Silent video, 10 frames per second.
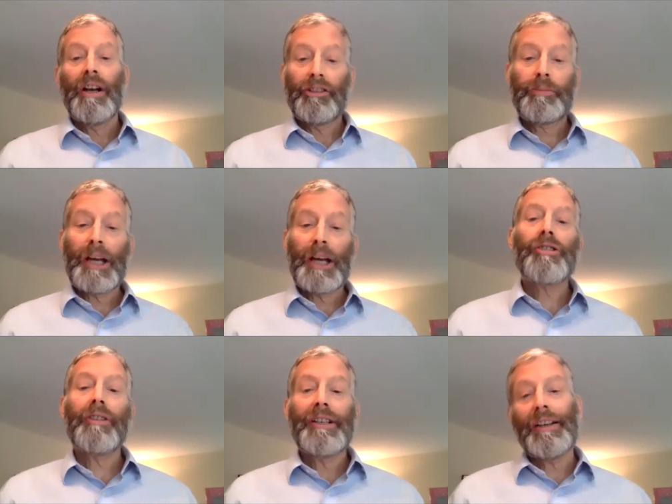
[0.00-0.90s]

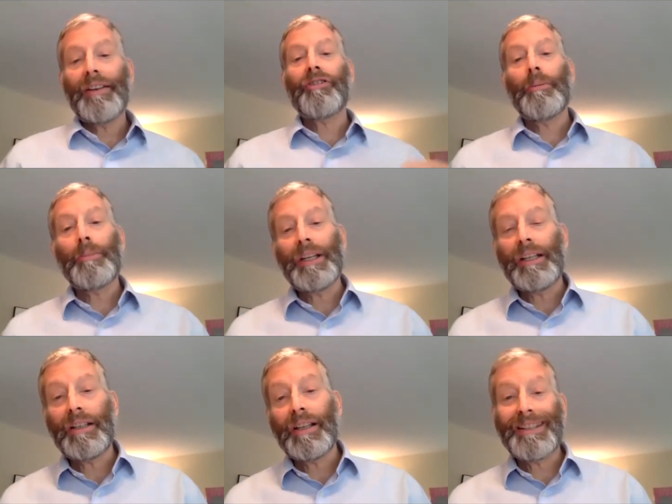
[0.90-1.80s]
especially if
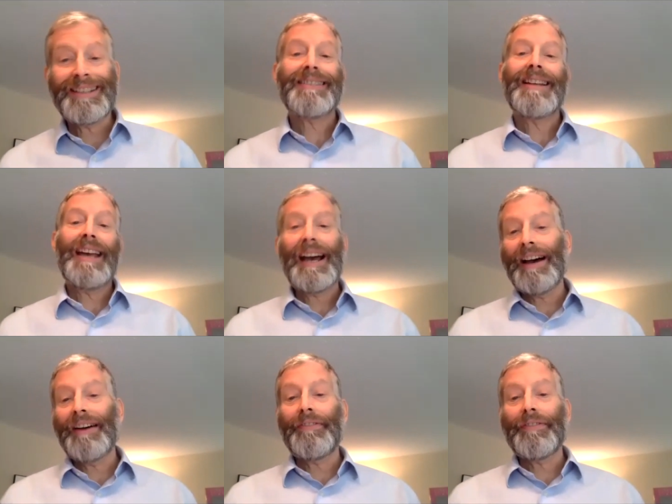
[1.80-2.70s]
somebody thinks they
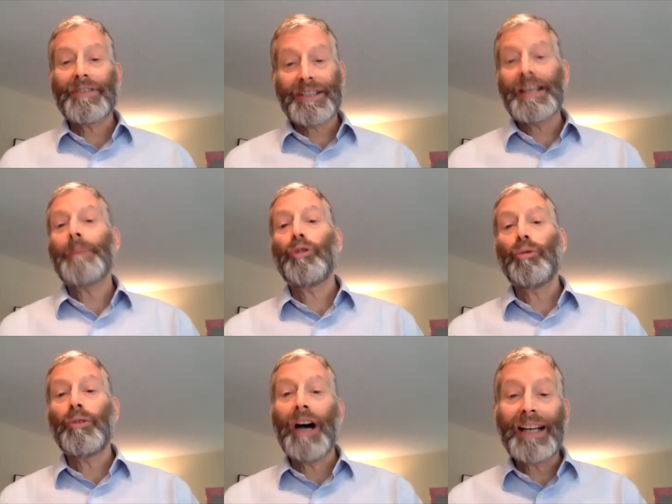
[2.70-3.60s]
have
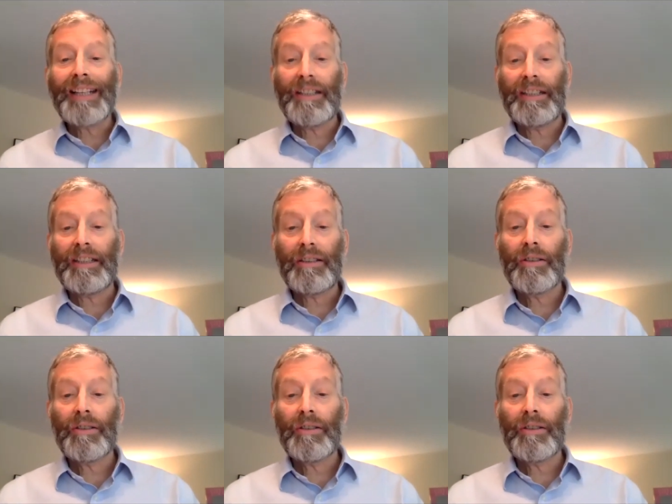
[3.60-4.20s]
CEP290